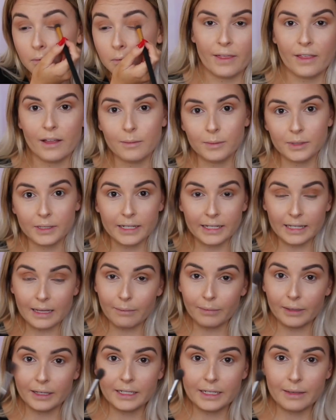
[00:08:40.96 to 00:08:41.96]
And then I'm just going to take
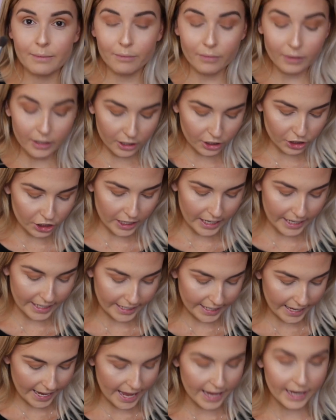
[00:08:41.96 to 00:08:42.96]
that blending brush
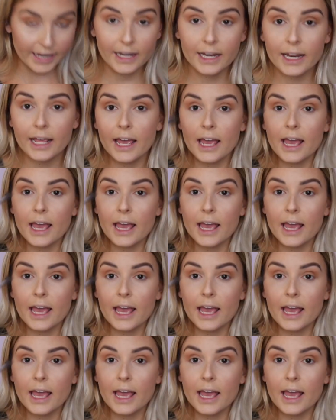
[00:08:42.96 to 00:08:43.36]
again